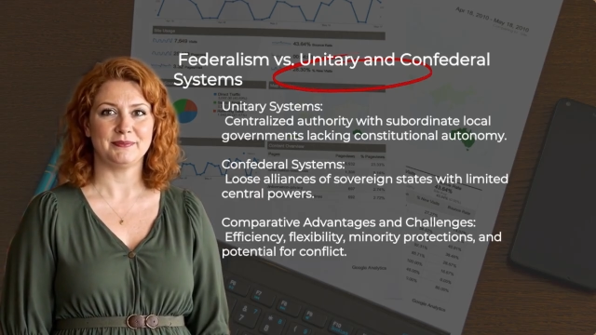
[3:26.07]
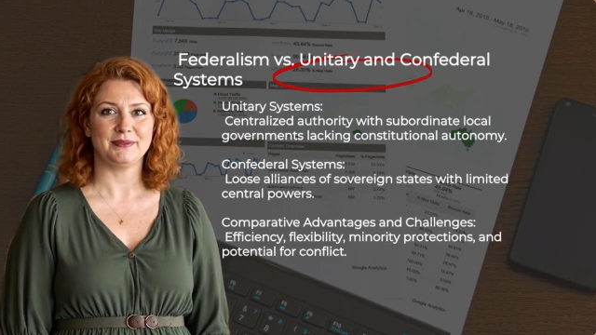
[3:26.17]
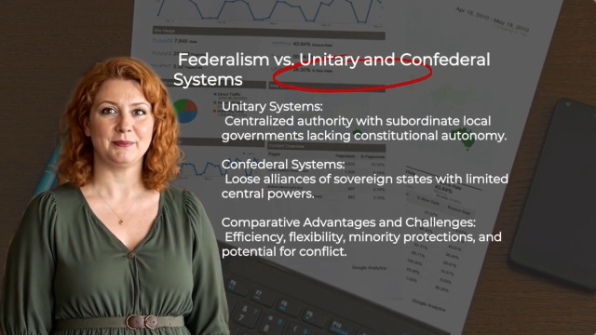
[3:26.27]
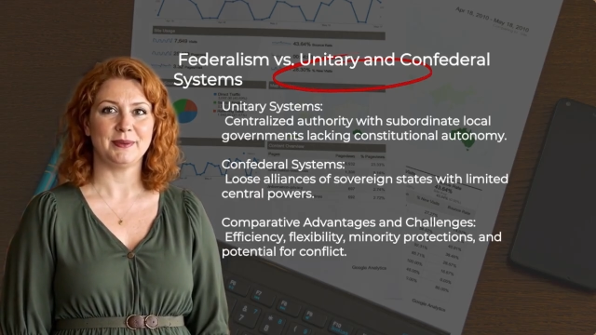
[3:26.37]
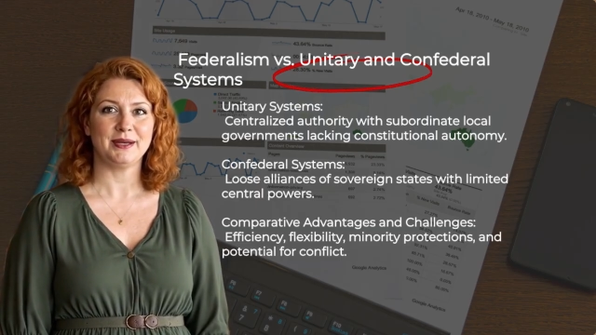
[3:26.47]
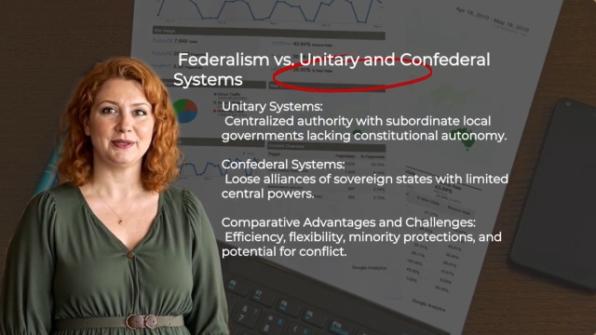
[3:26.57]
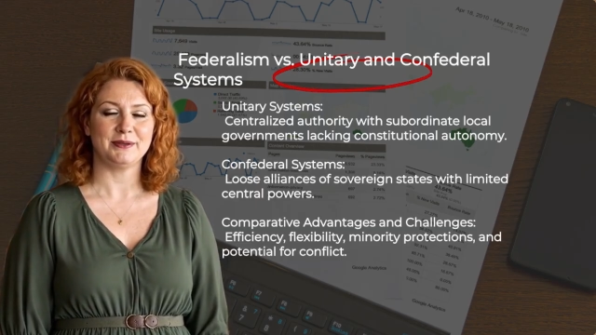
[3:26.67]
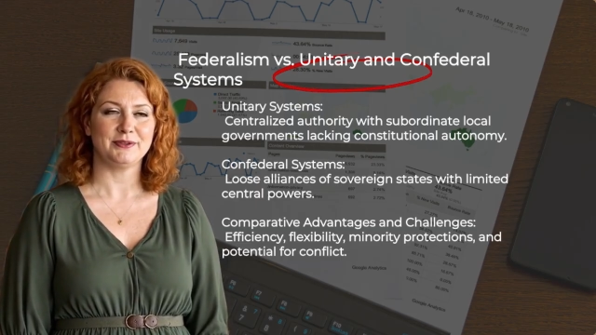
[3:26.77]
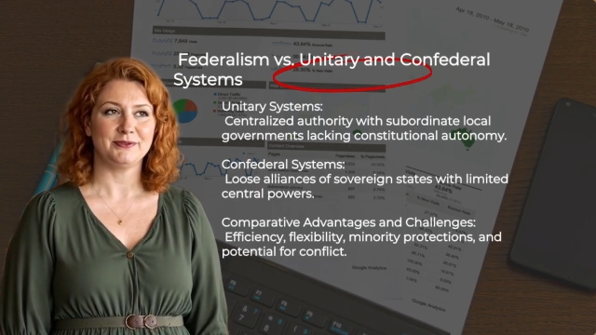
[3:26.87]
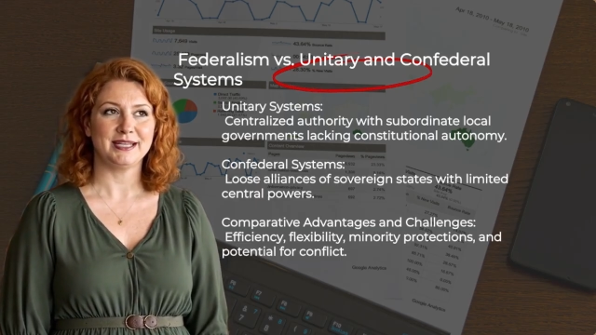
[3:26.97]

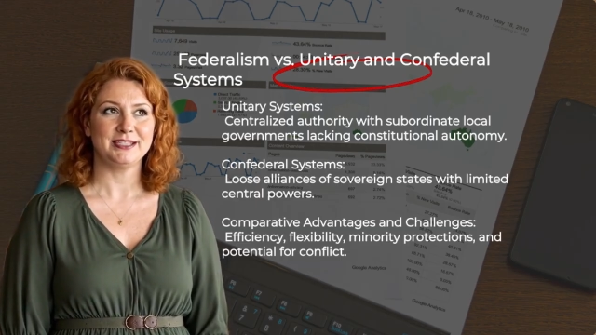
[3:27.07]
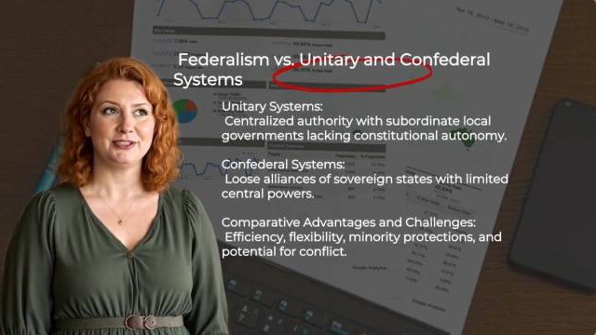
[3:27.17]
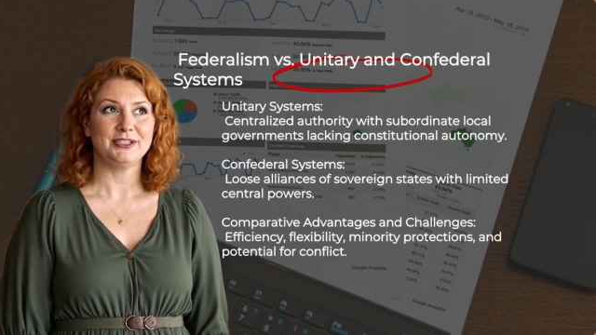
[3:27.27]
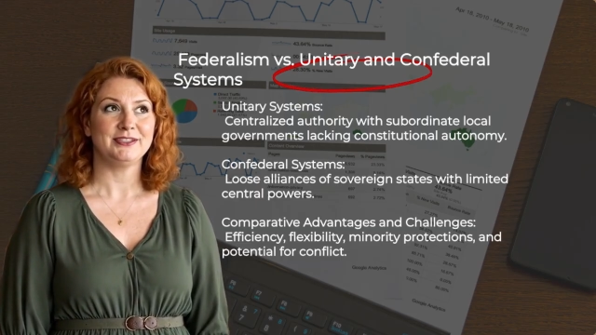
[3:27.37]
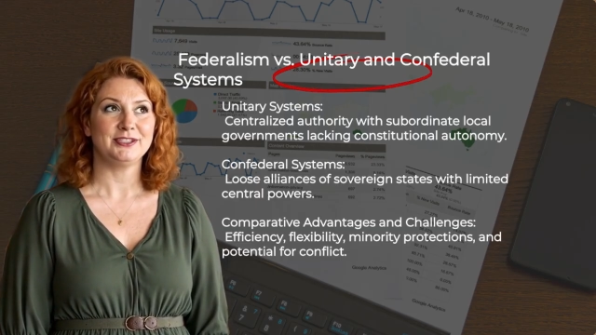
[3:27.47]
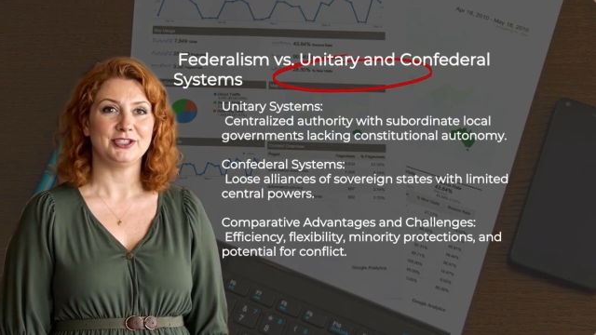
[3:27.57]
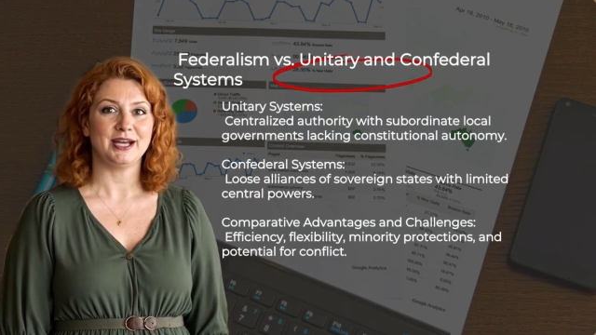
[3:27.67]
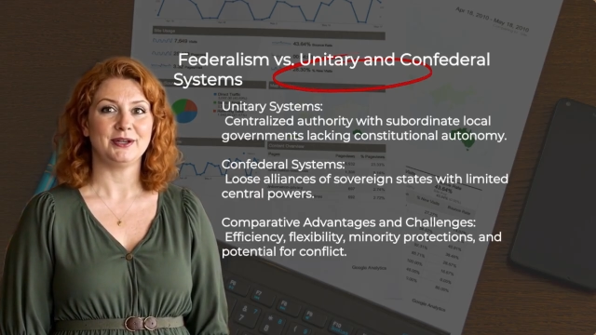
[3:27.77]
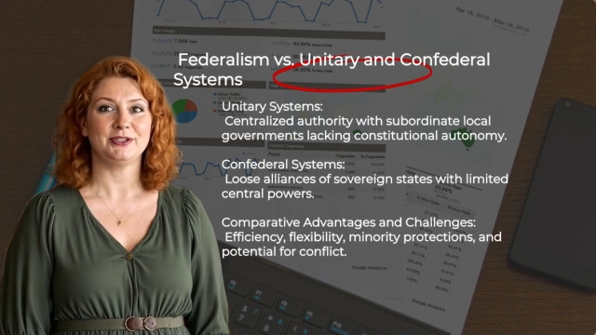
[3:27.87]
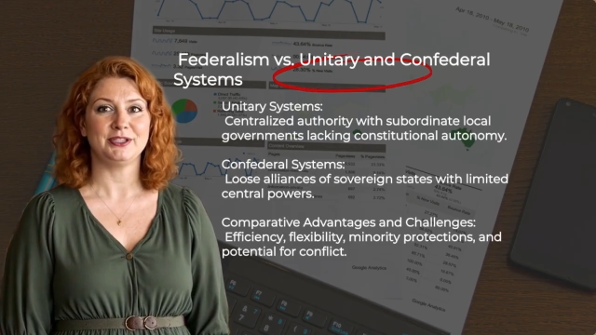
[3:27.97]
Comparative advantages and
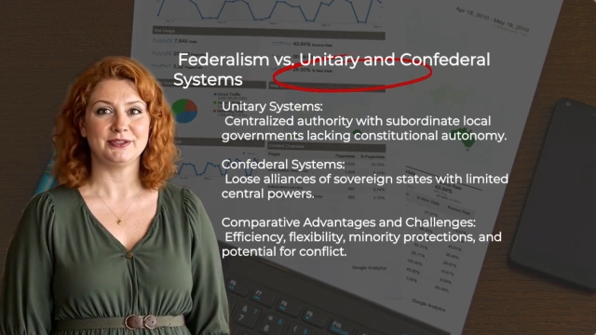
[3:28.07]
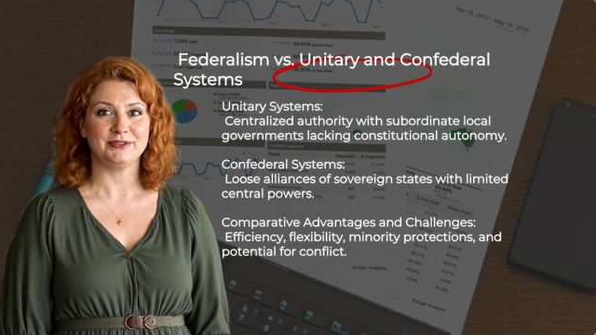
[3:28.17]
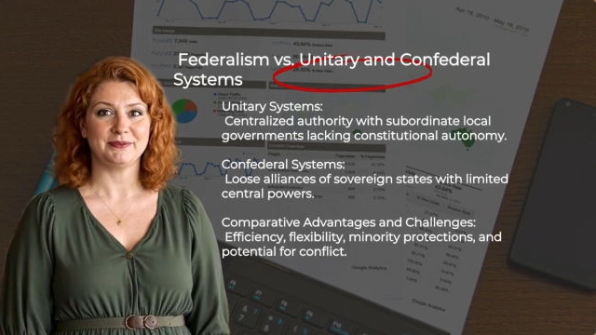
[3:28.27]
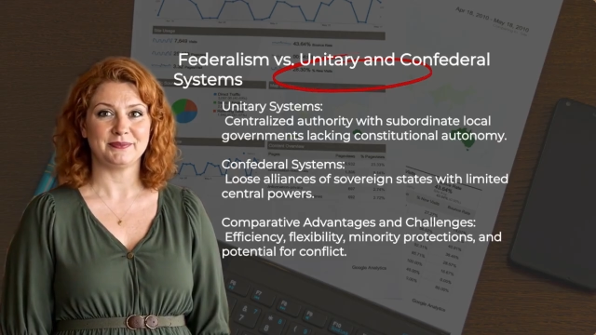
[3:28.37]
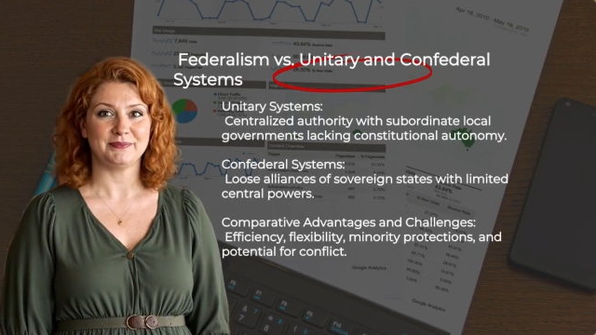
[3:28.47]
challenges.